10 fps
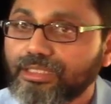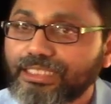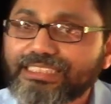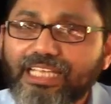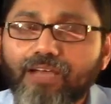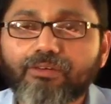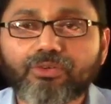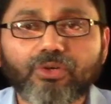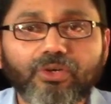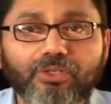Is our
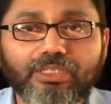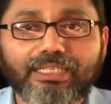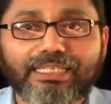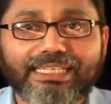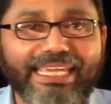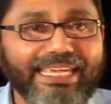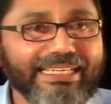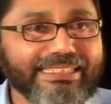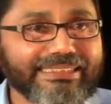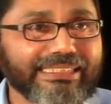role
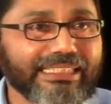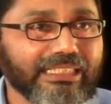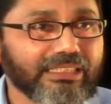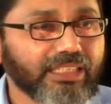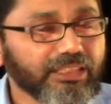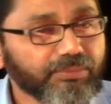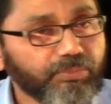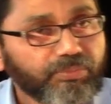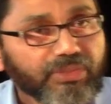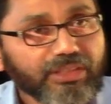is just
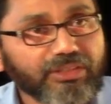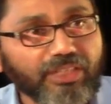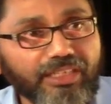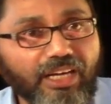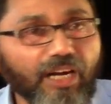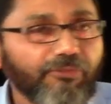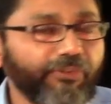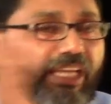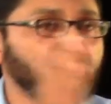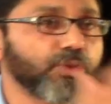turn our
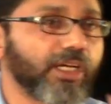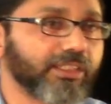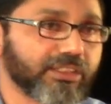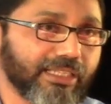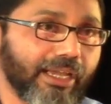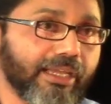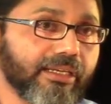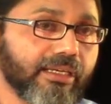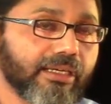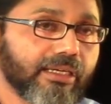face to the other side
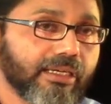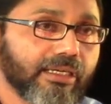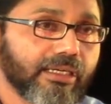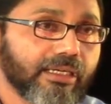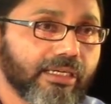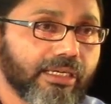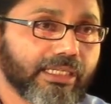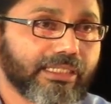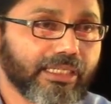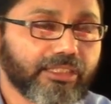
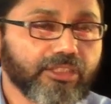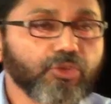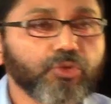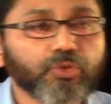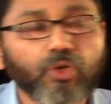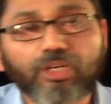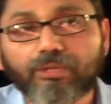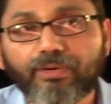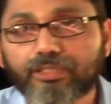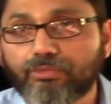and continue to talk
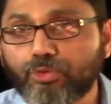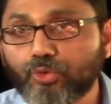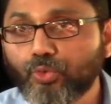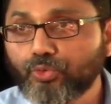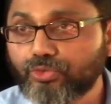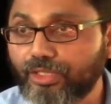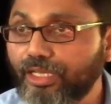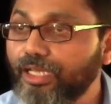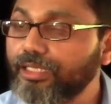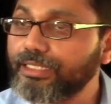about the wudu,
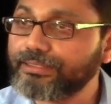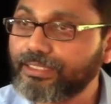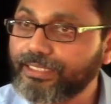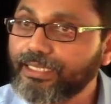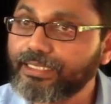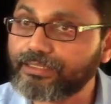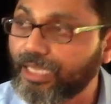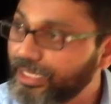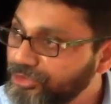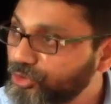salah, and zakah, and
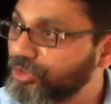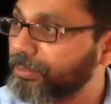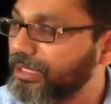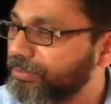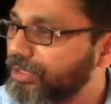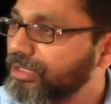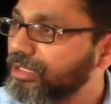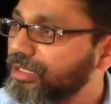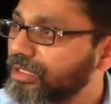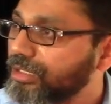hajj to the
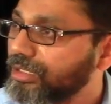people